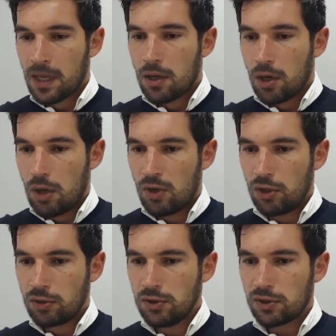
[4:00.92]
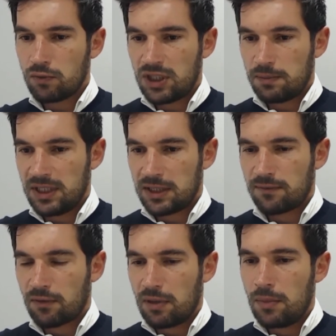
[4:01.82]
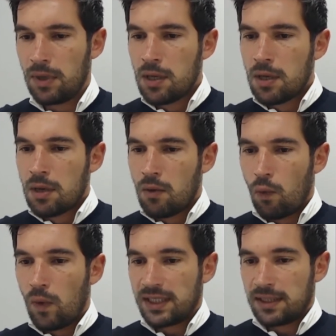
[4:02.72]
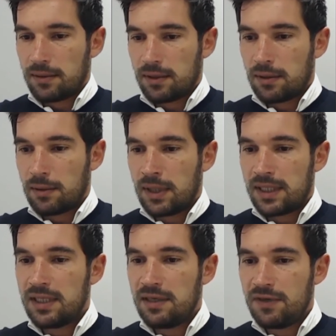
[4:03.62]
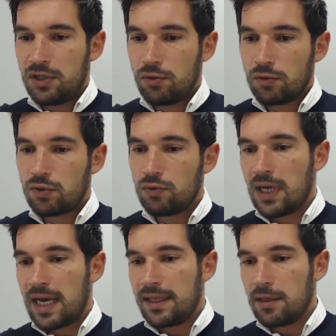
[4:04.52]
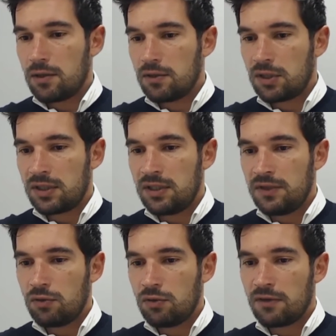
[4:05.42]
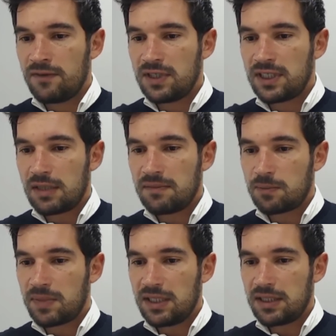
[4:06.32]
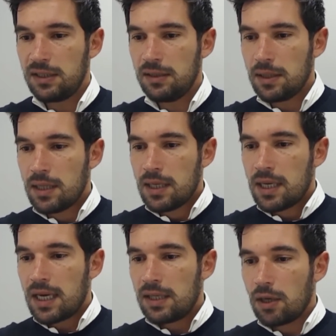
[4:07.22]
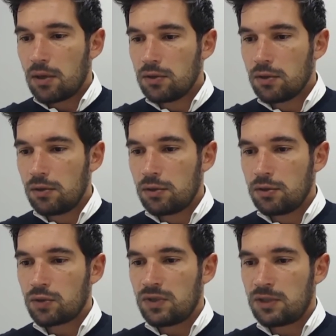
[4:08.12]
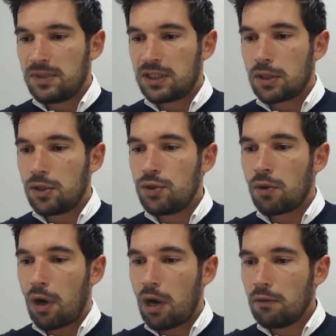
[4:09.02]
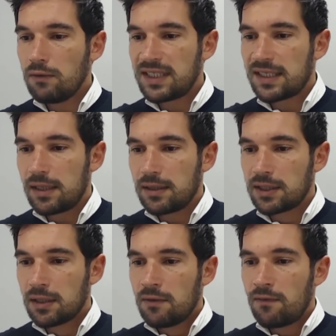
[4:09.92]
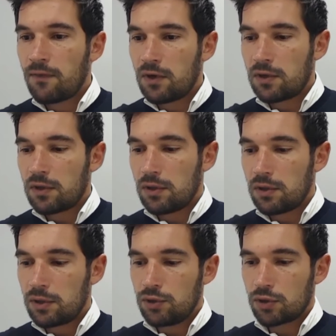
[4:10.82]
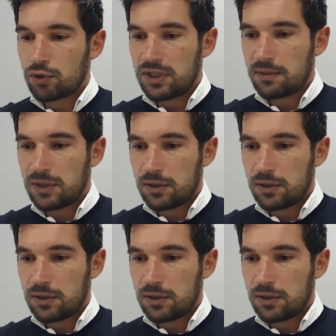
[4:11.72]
homologous, which means from one individual to another individual of the same species, and autologous, which means your own cells for your treatment.